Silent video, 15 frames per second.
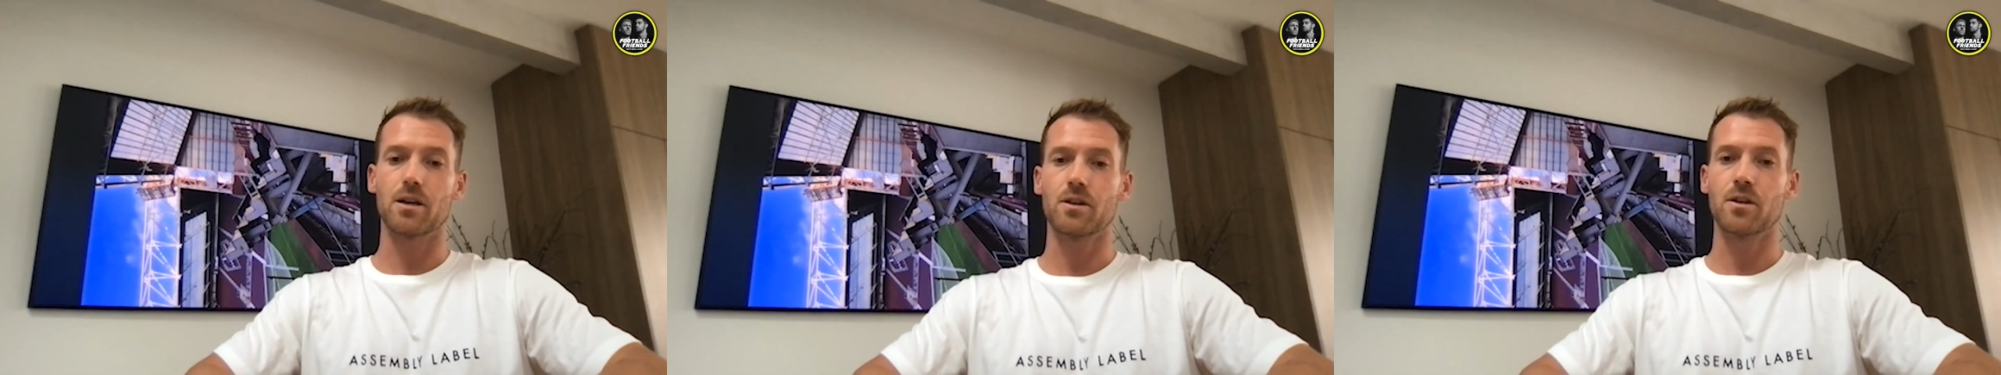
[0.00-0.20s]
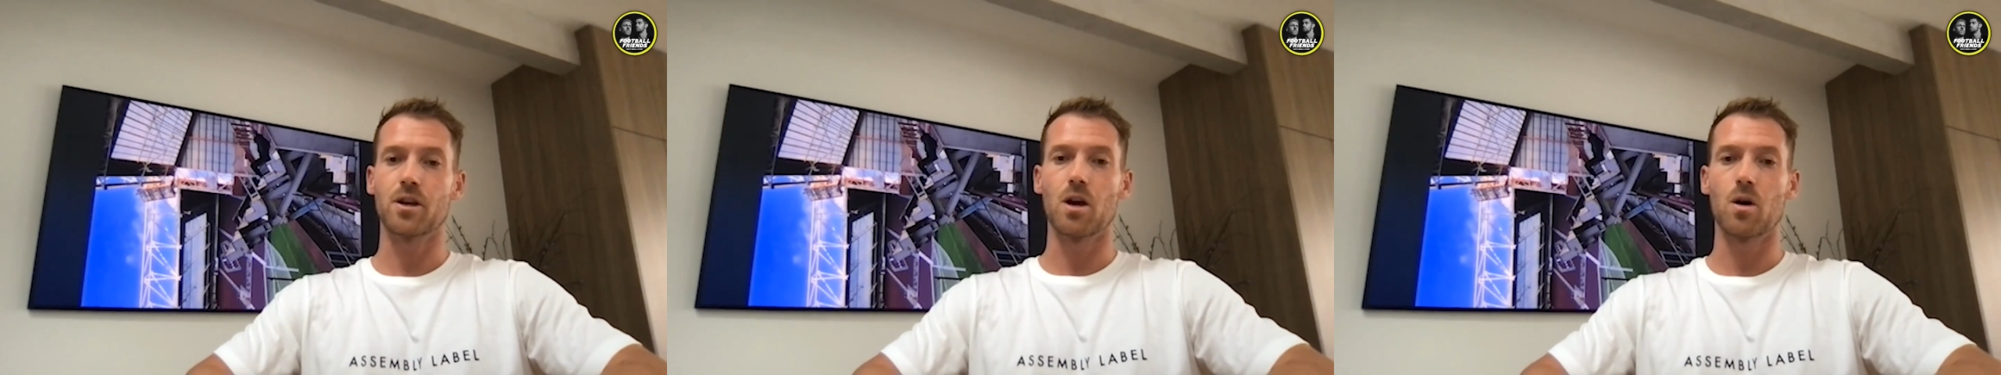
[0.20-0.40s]

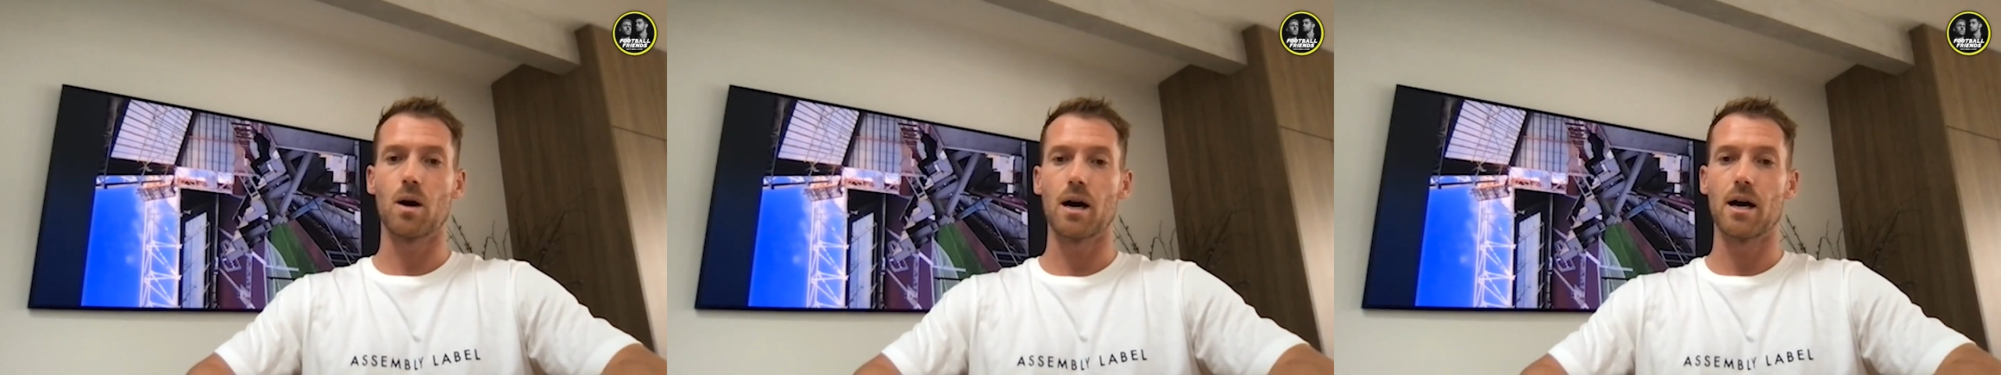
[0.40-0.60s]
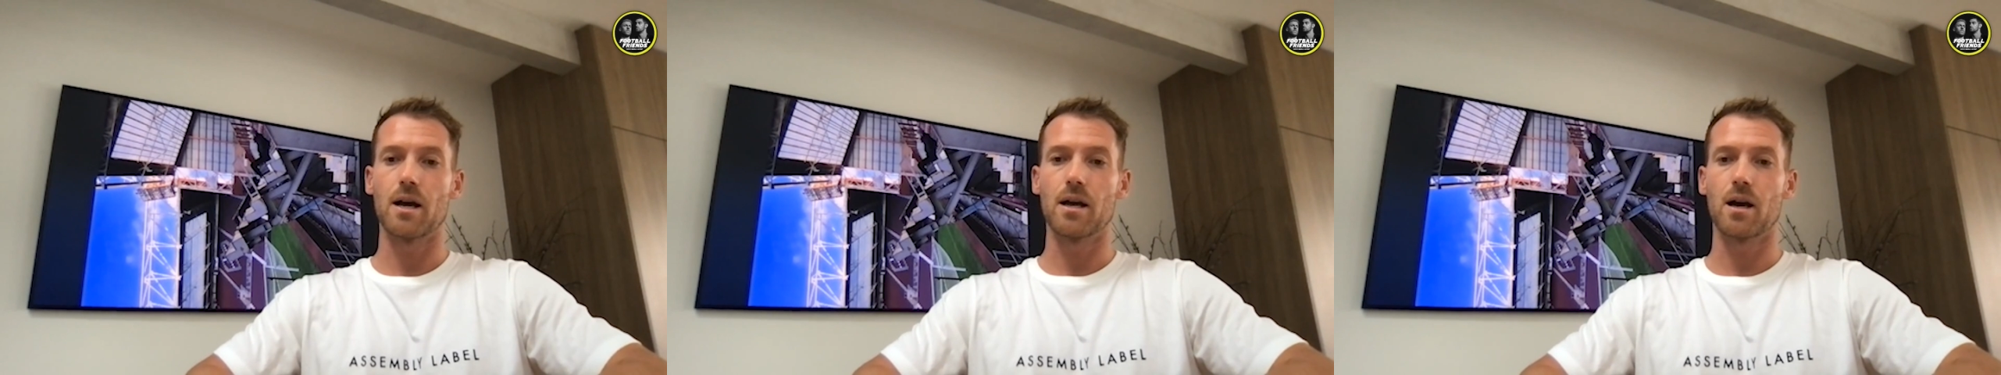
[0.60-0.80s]

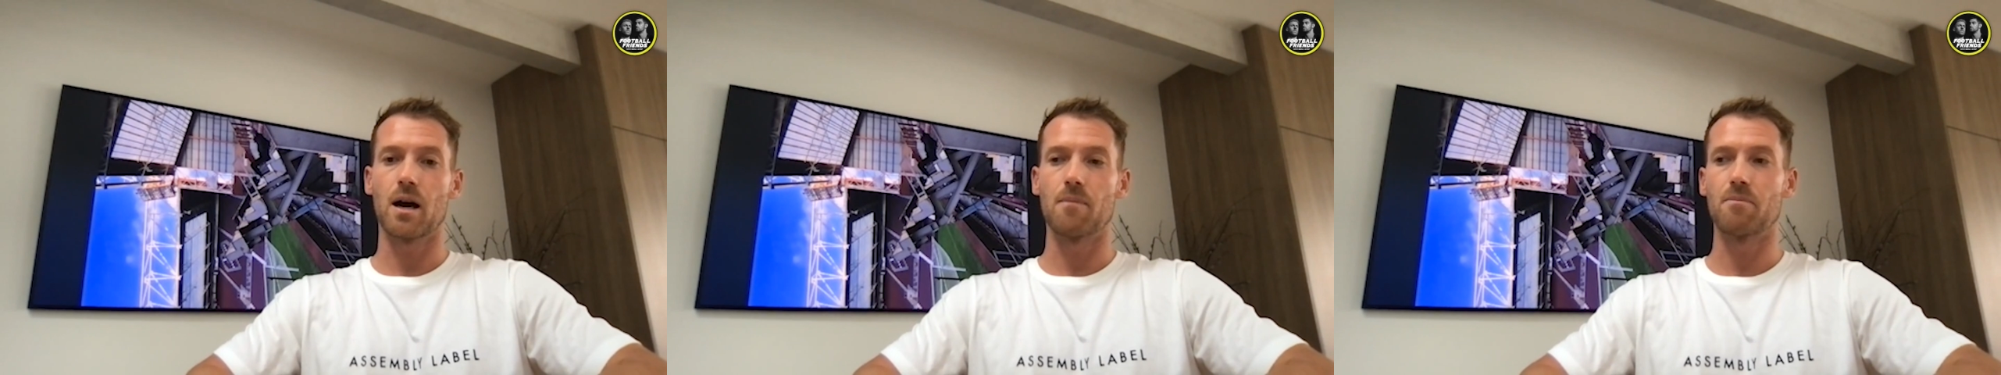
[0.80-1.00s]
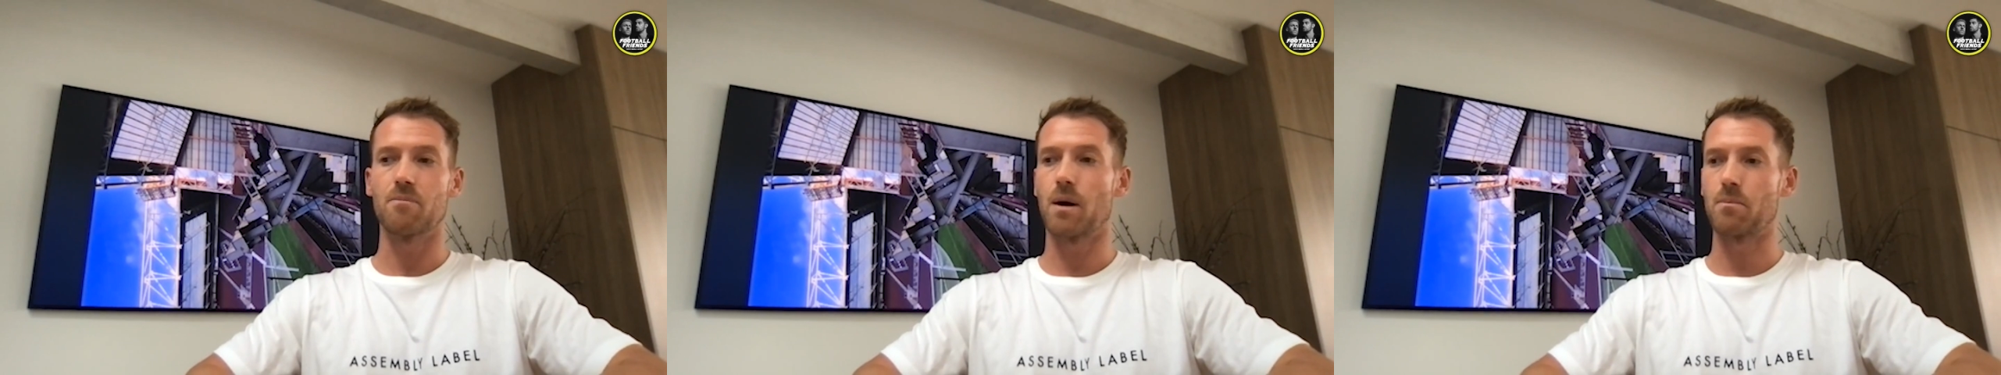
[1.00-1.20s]

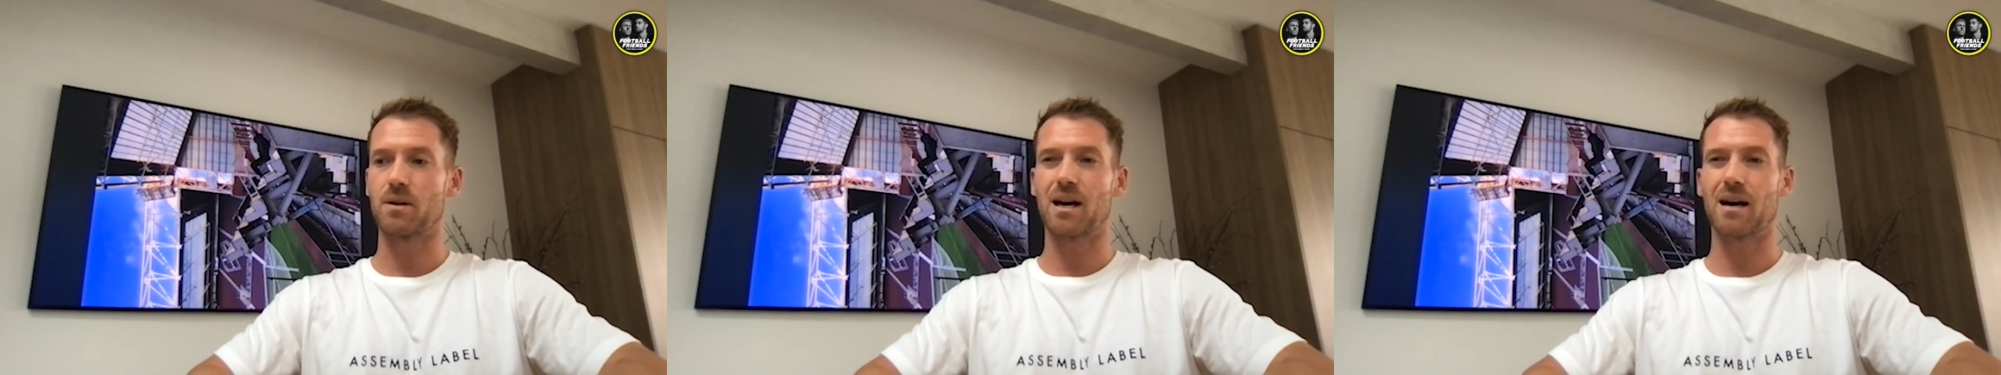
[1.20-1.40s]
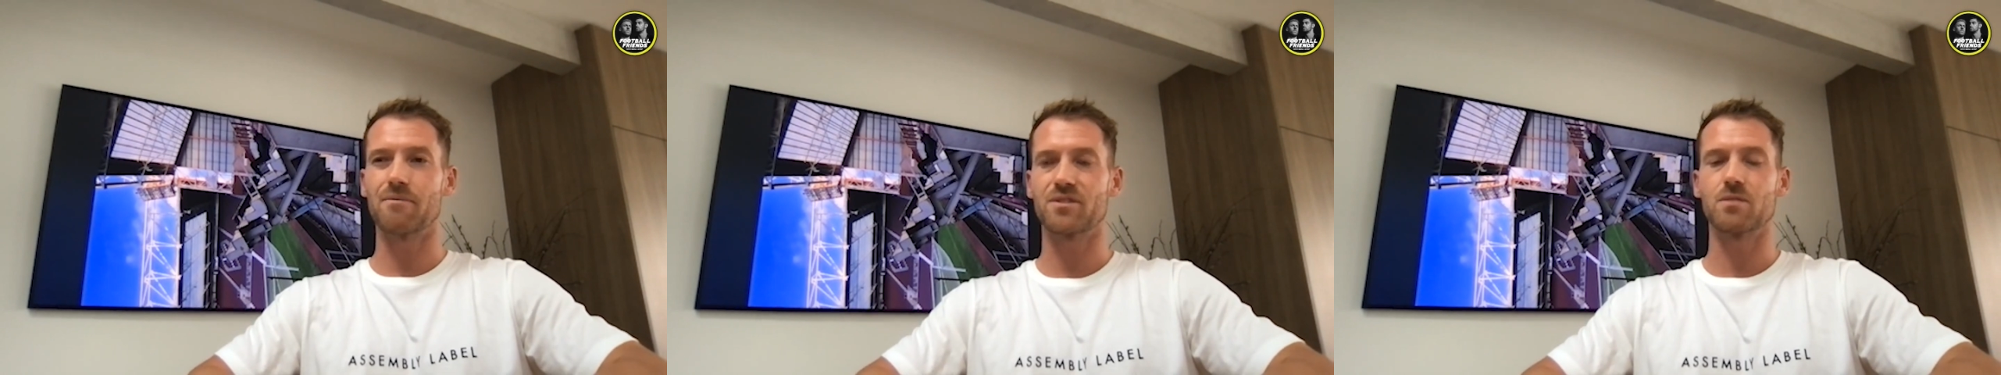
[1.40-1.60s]
I'm
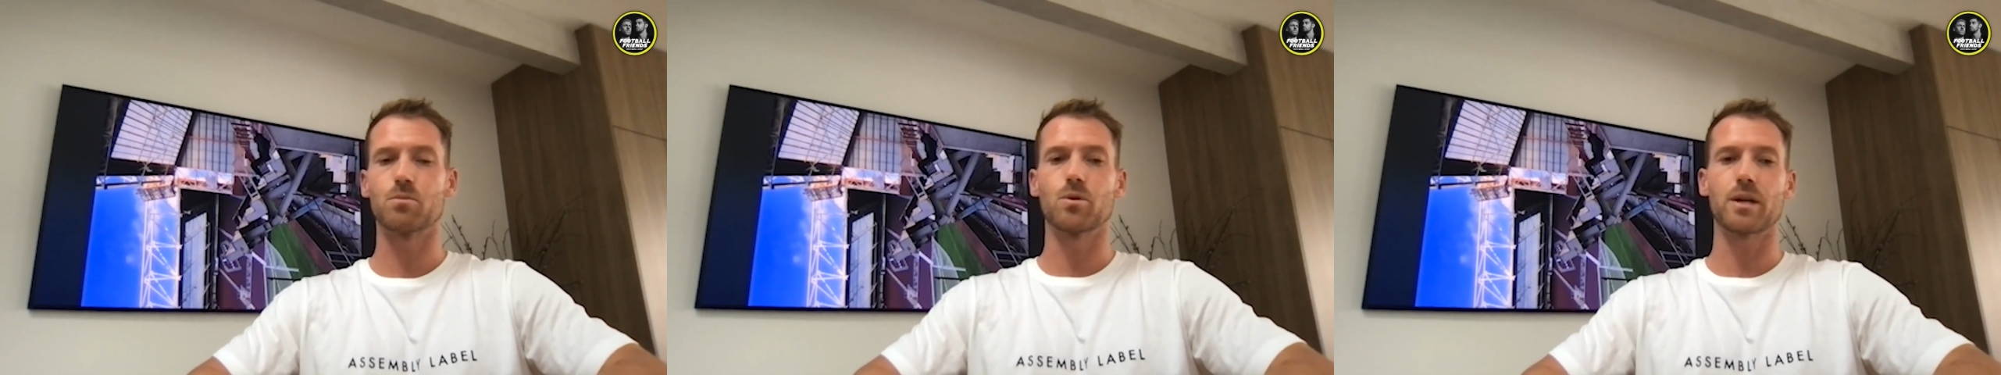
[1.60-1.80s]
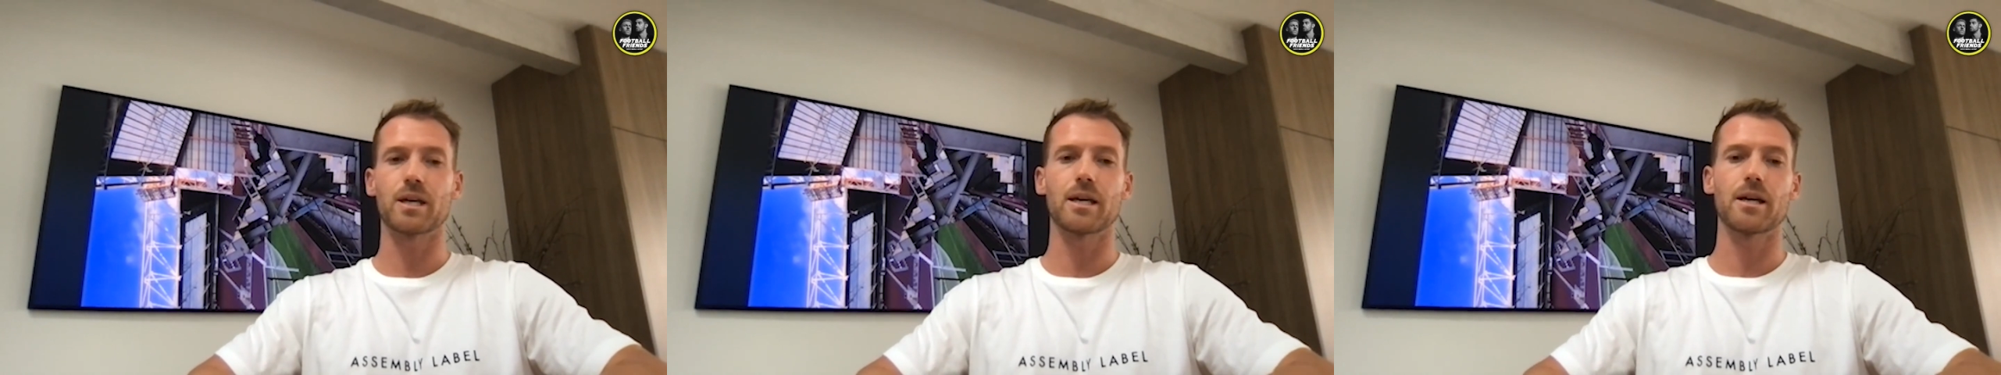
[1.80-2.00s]

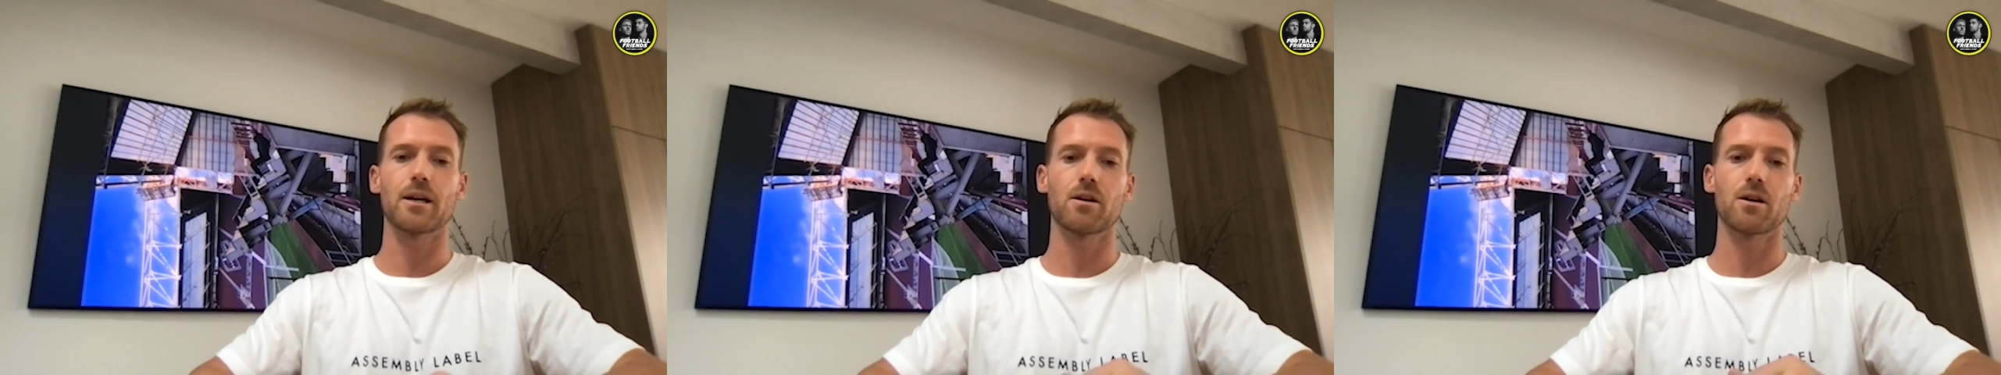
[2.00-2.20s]
comfortable here.